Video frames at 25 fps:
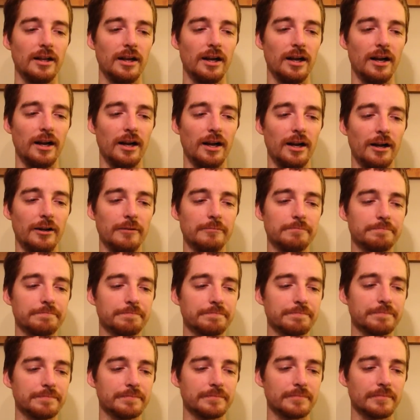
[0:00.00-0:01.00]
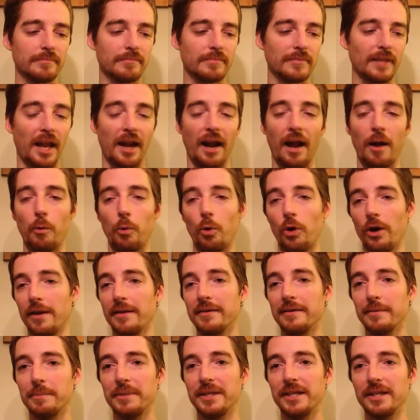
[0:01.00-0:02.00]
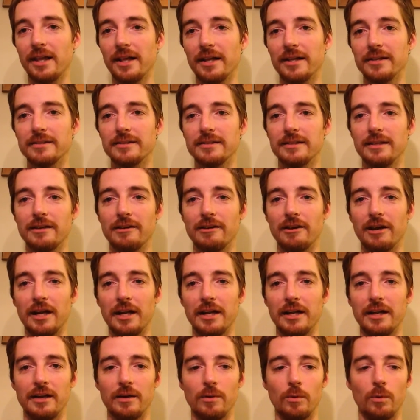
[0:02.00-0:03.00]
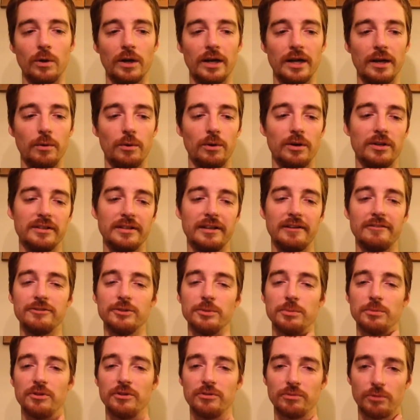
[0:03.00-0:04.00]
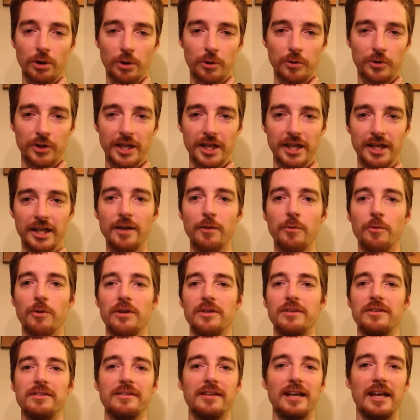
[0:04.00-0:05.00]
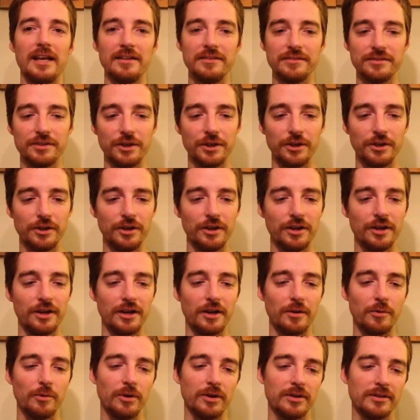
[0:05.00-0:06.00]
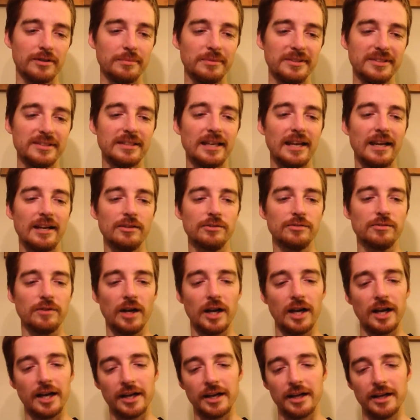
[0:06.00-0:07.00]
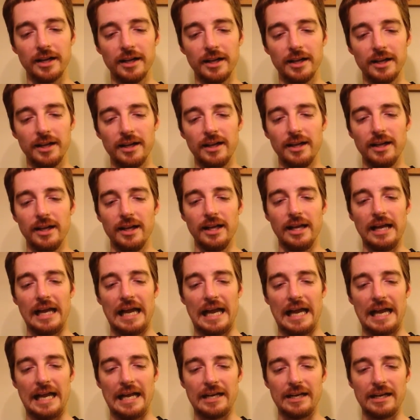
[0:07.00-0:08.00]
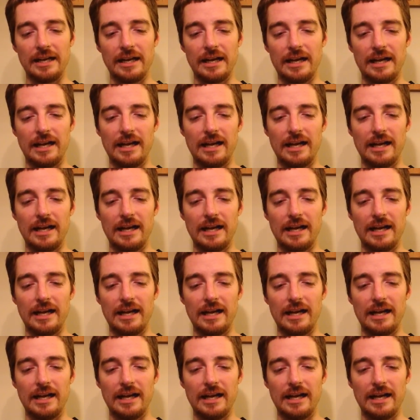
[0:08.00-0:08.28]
and I want it to be like a cigarette in a way. I want it to have some throat hit, I want it to taste good, and I want it to be satisfying. And